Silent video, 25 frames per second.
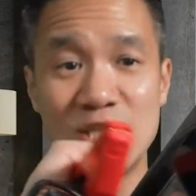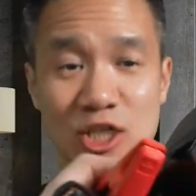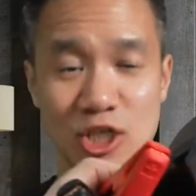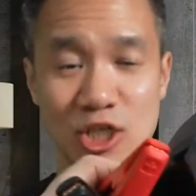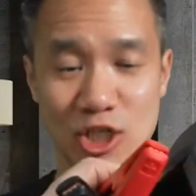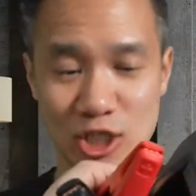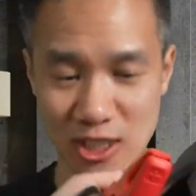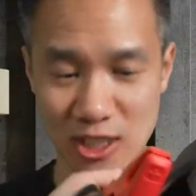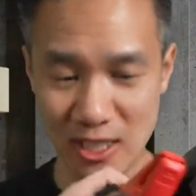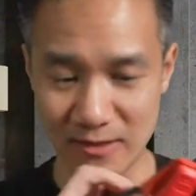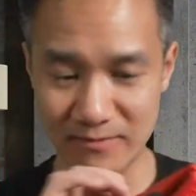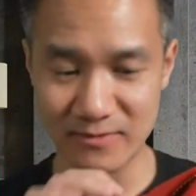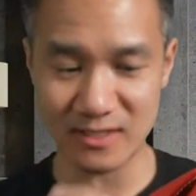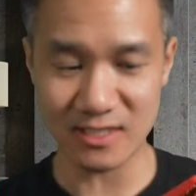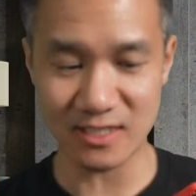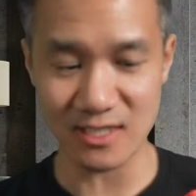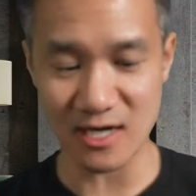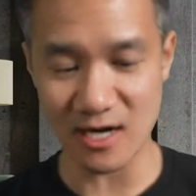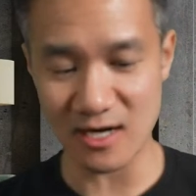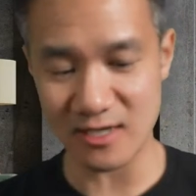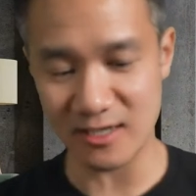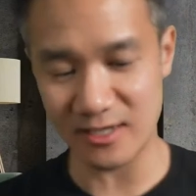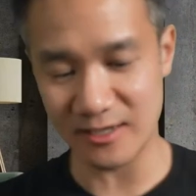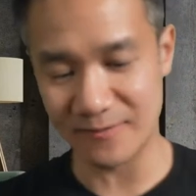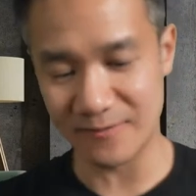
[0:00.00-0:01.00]
jump
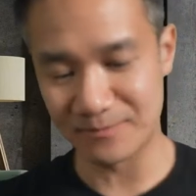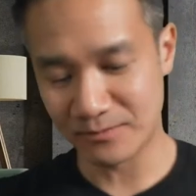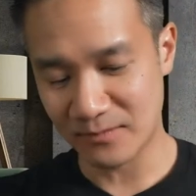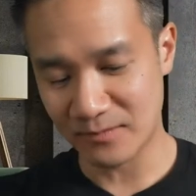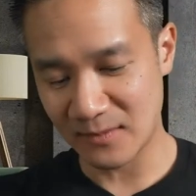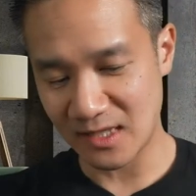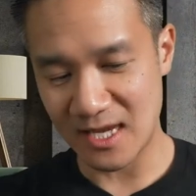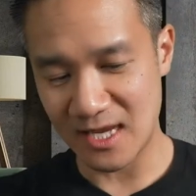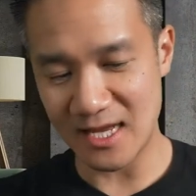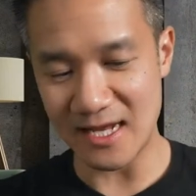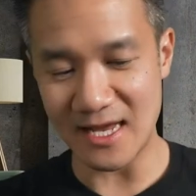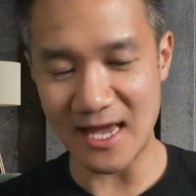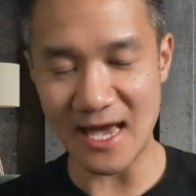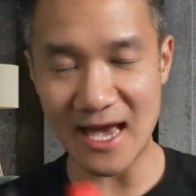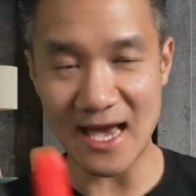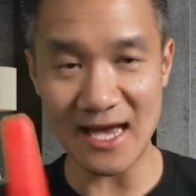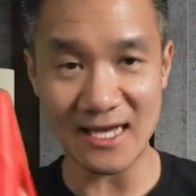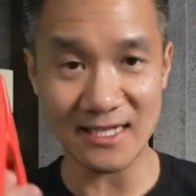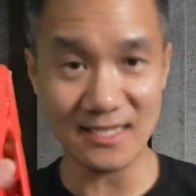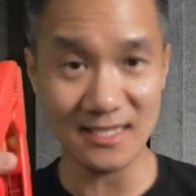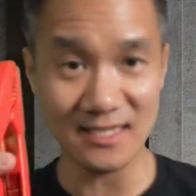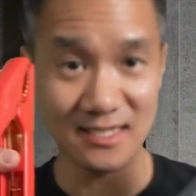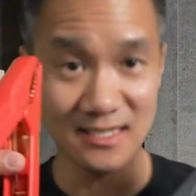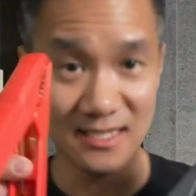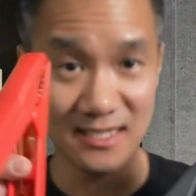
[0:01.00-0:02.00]
starter it
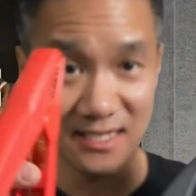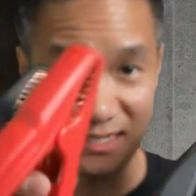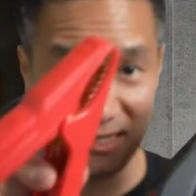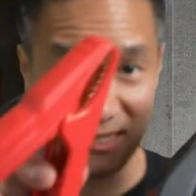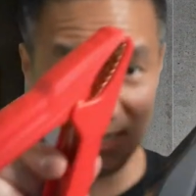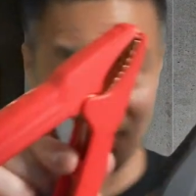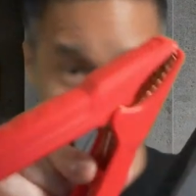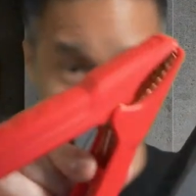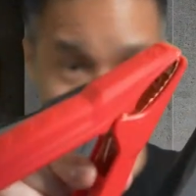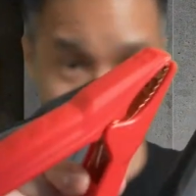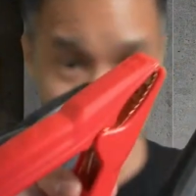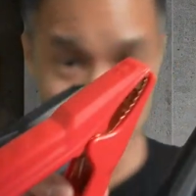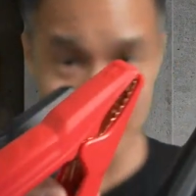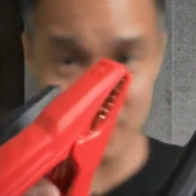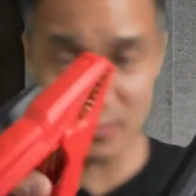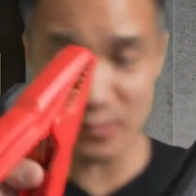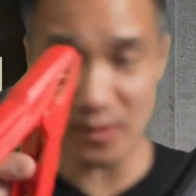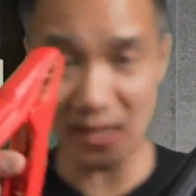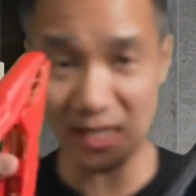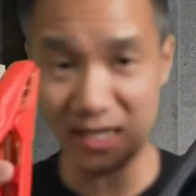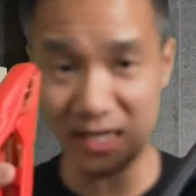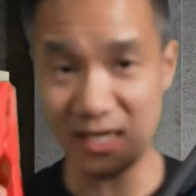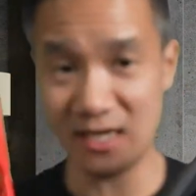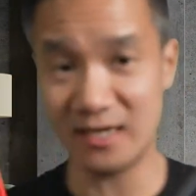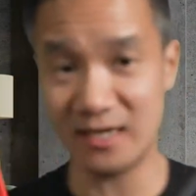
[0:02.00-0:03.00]
has these clips
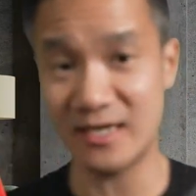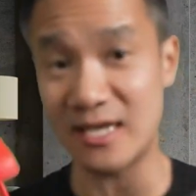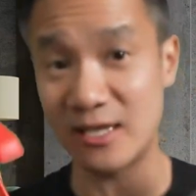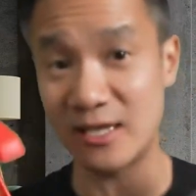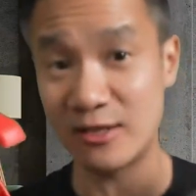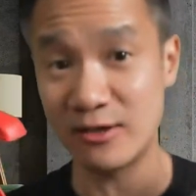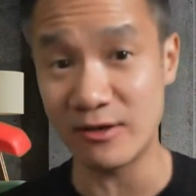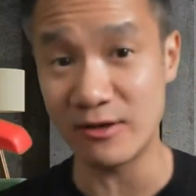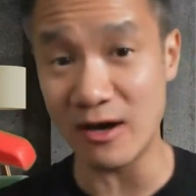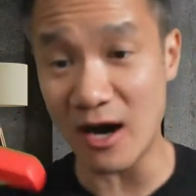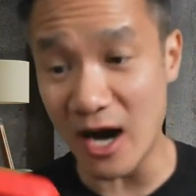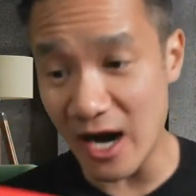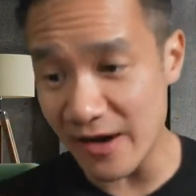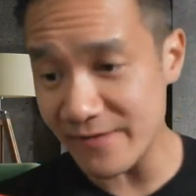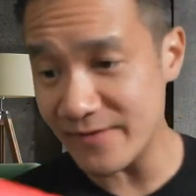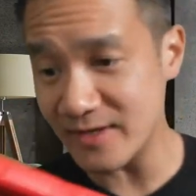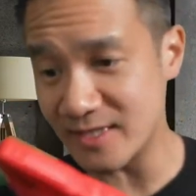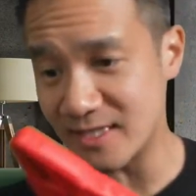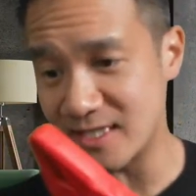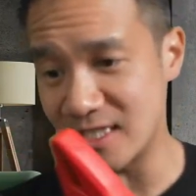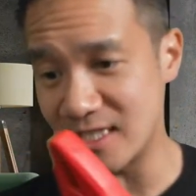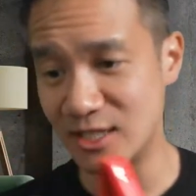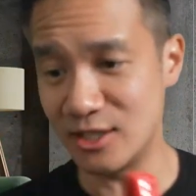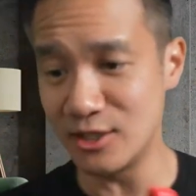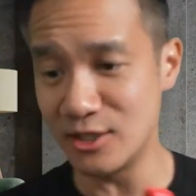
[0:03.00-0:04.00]
right here that you
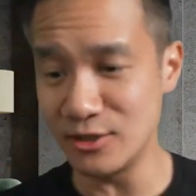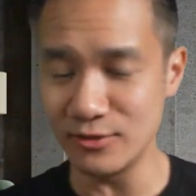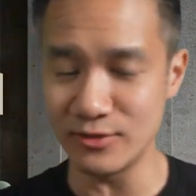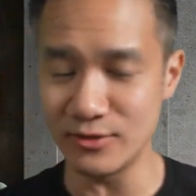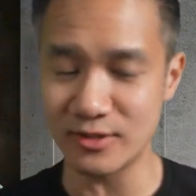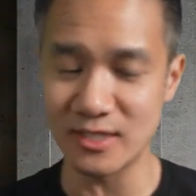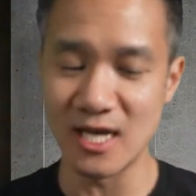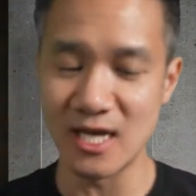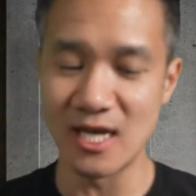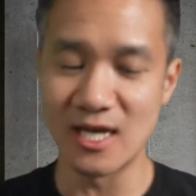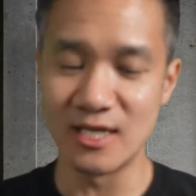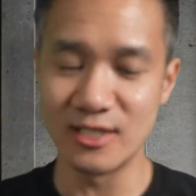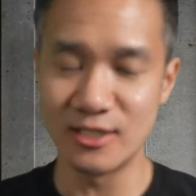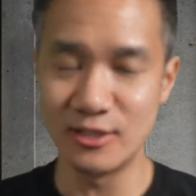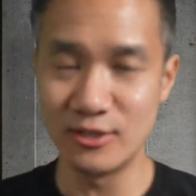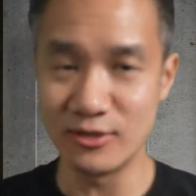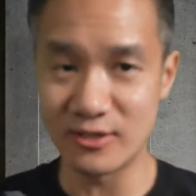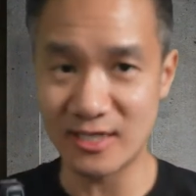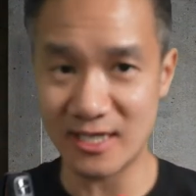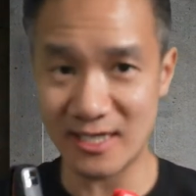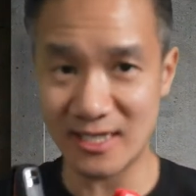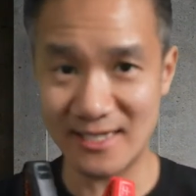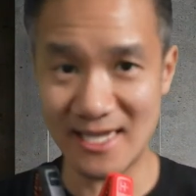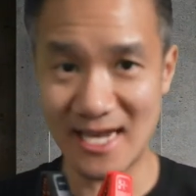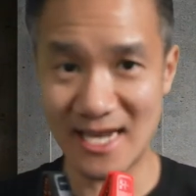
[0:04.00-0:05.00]
obviously use to
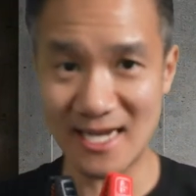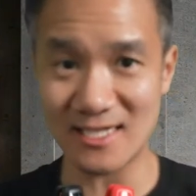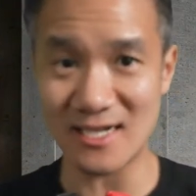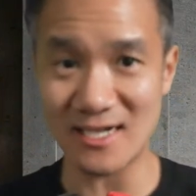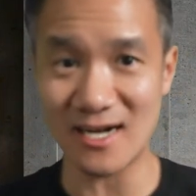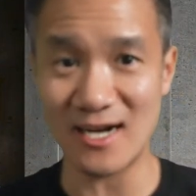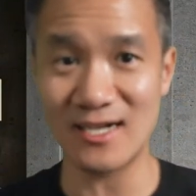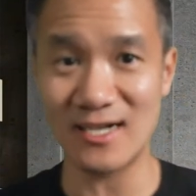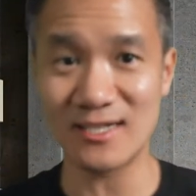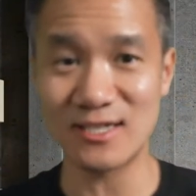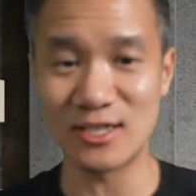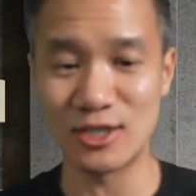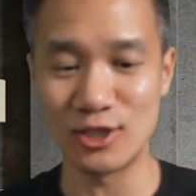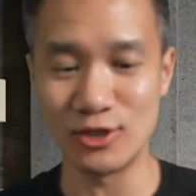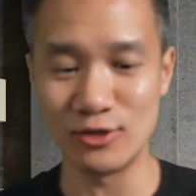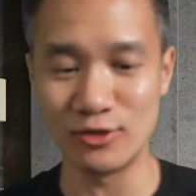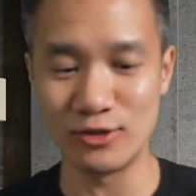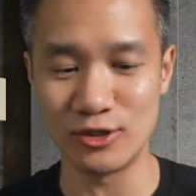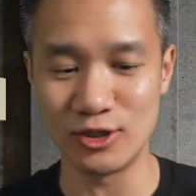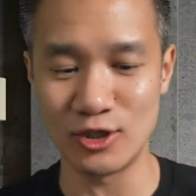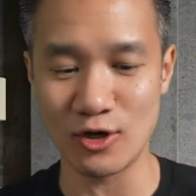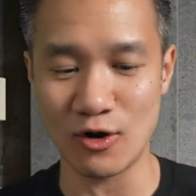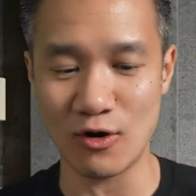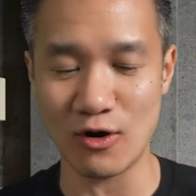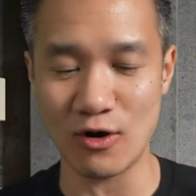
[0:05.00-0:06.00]
connect onto
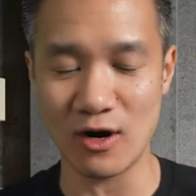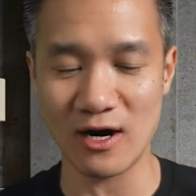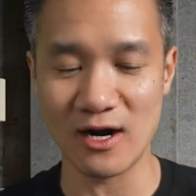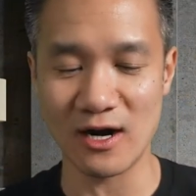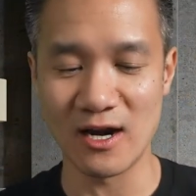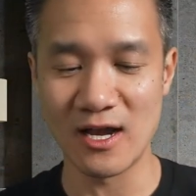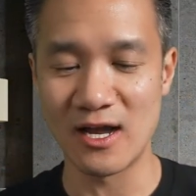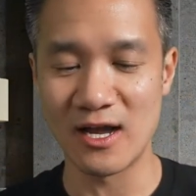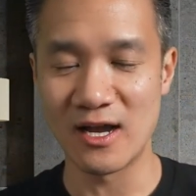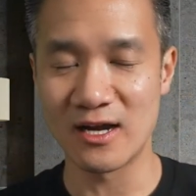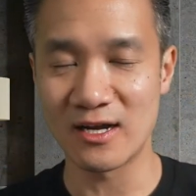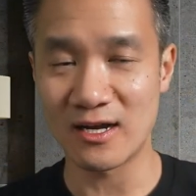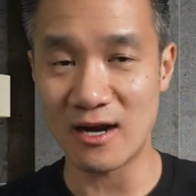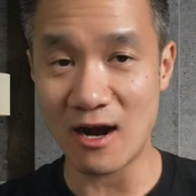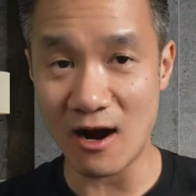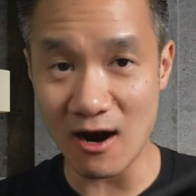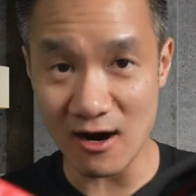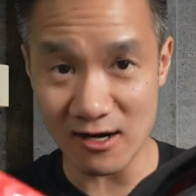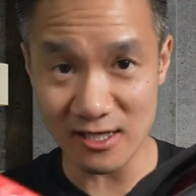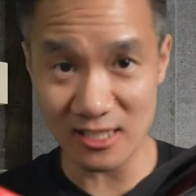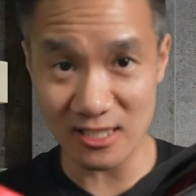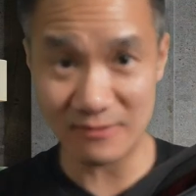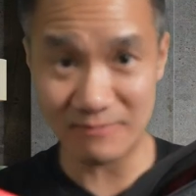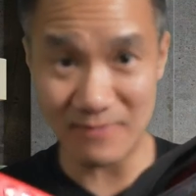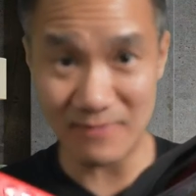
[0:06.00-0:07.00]
your
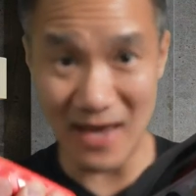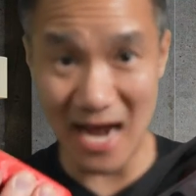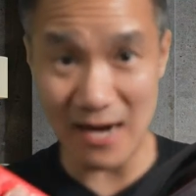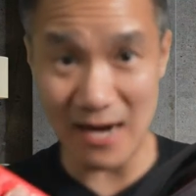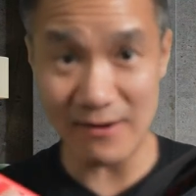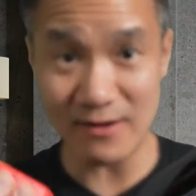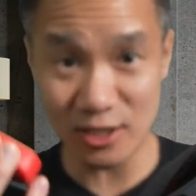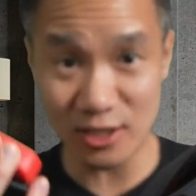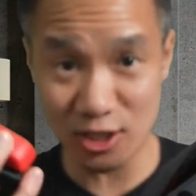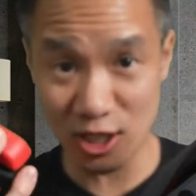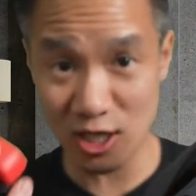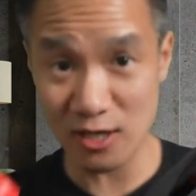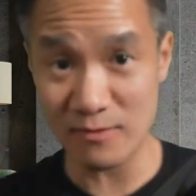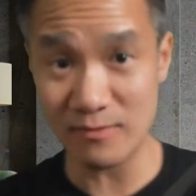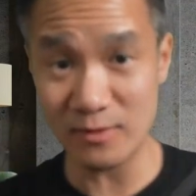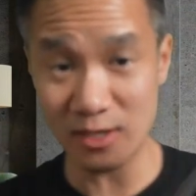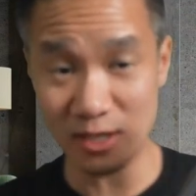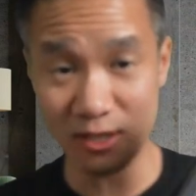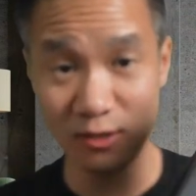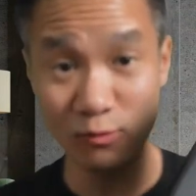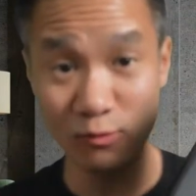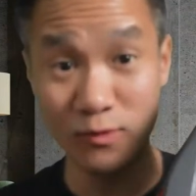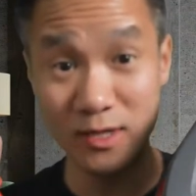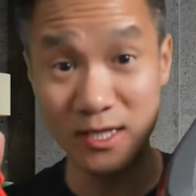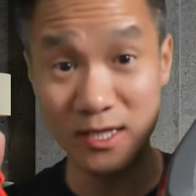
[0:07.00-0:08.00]
car's battery
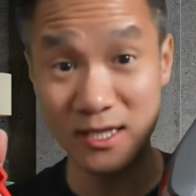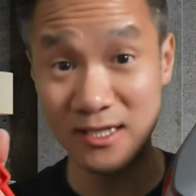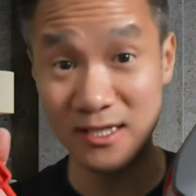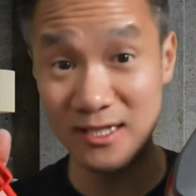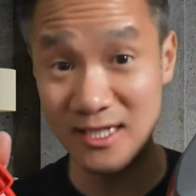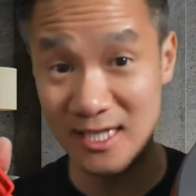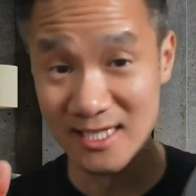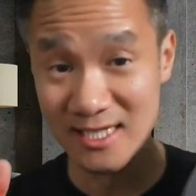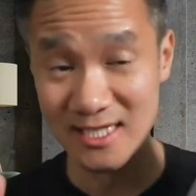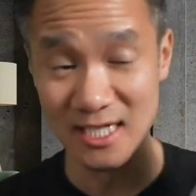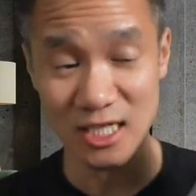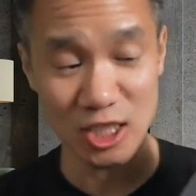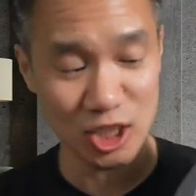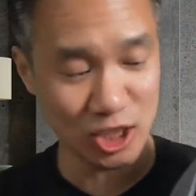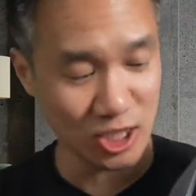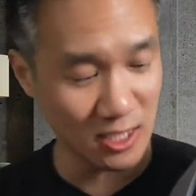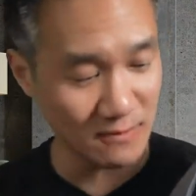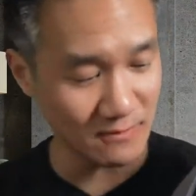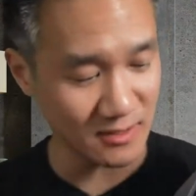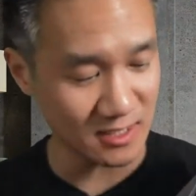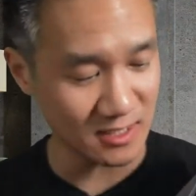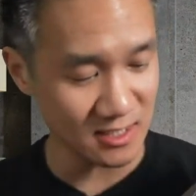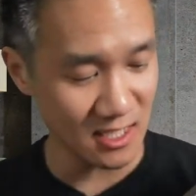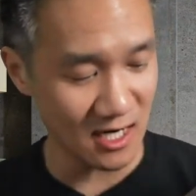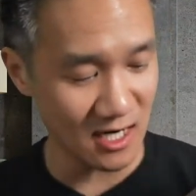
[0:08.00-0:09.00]
terminal when it needs a
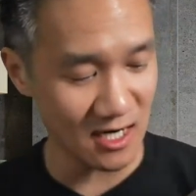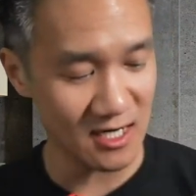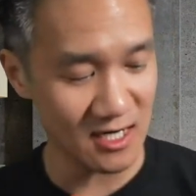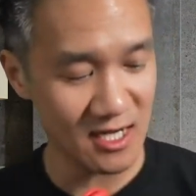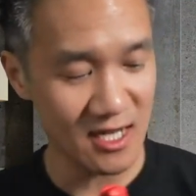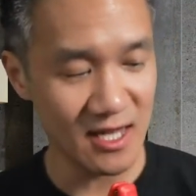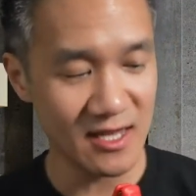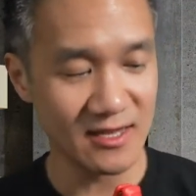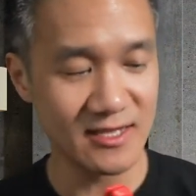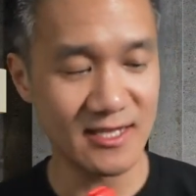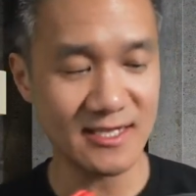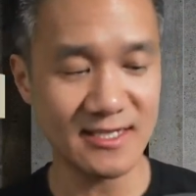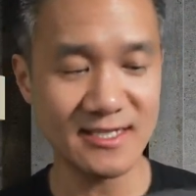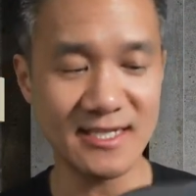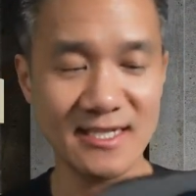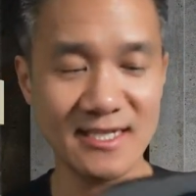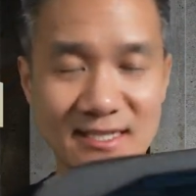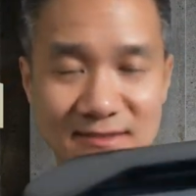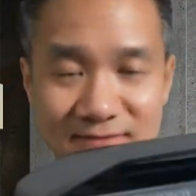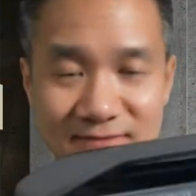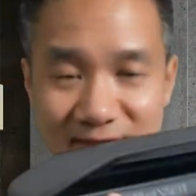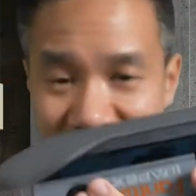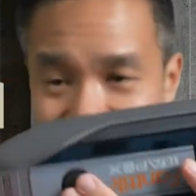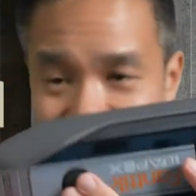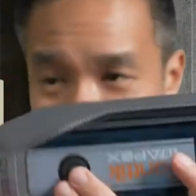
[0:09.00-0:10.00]
jump start. This thing
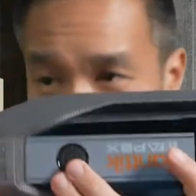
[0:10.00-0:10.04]
is very